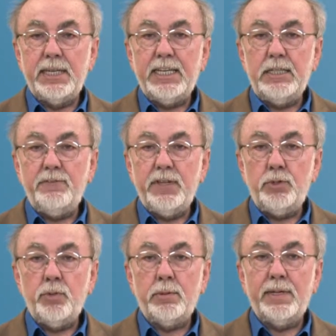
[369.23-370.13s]

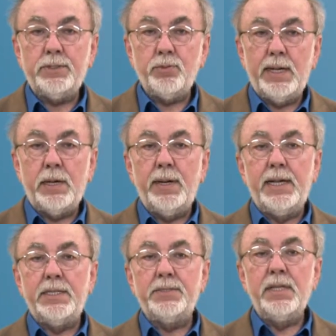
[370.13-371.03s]
individual as well
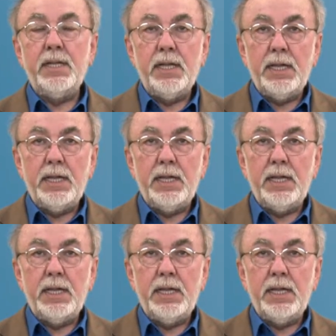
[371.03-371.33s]
as